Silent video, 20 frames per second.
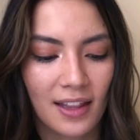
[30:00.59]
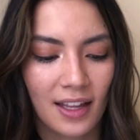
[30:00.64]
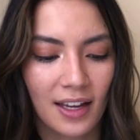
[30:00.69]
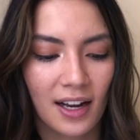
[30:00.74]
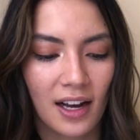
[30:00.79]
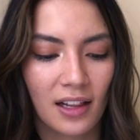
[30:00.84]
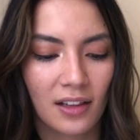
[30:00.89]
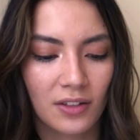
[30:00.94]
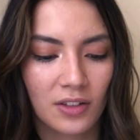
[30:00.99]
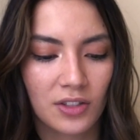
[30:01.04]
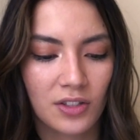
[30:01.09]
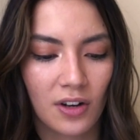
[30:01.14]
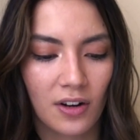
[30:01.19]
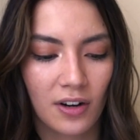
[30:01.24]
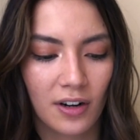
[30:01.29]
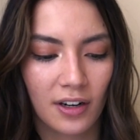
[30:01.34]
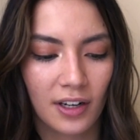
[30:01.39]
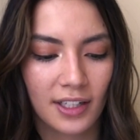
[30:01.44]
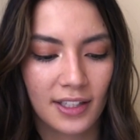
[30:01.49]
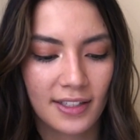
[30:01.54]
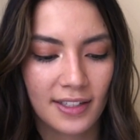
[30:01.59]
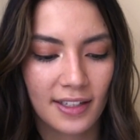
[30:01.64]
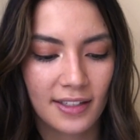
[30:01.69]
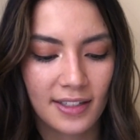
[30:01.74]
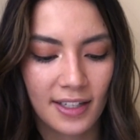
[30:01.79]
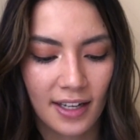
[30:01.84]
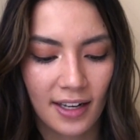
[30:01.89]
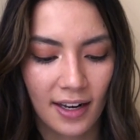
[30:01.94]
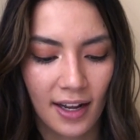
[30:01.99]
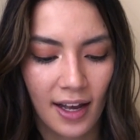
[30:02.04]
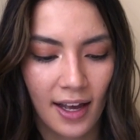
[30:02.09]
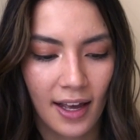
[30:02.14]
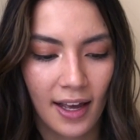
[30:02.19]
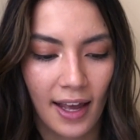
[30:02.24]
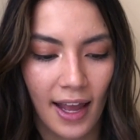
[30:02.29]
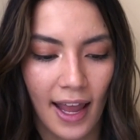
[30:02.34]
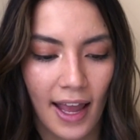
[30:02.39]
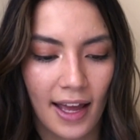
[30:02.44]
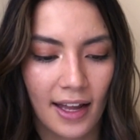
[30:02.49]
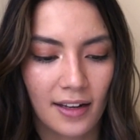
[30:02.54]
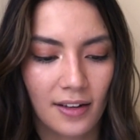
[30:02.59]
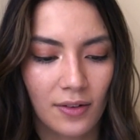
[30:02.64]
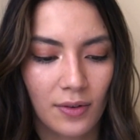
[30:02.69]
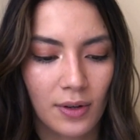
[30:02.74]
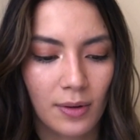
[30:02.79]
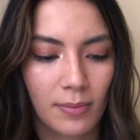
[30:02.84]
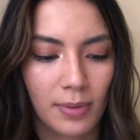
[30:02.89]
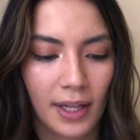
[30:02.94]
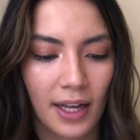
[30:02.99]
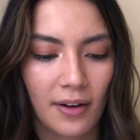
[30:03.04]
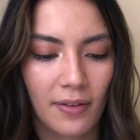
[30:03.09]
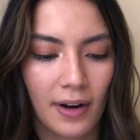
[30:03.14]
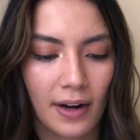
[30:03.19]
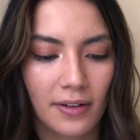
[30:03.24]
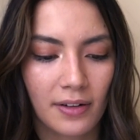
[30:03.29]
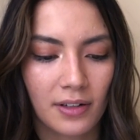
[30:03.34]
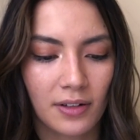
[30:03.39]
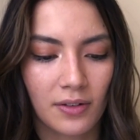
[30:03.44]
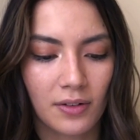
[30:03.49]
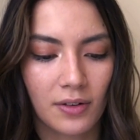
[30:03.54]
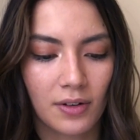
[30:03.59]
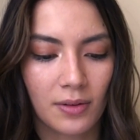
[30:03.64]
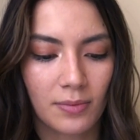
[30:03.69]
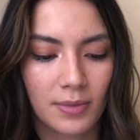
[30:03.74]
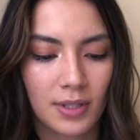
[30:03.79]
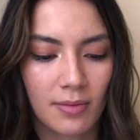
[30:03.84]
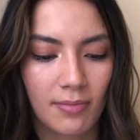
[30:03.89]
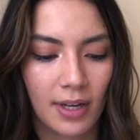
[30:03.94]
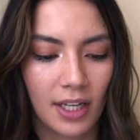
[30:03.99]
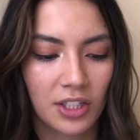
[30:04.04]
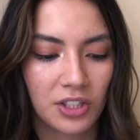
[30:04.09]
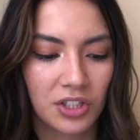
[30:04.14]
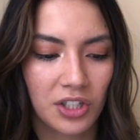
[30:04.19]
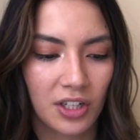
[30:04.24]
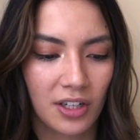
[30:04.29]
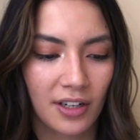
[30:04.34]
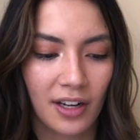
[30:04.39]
The colors are consistent, and you can play around in UNUM to make sure.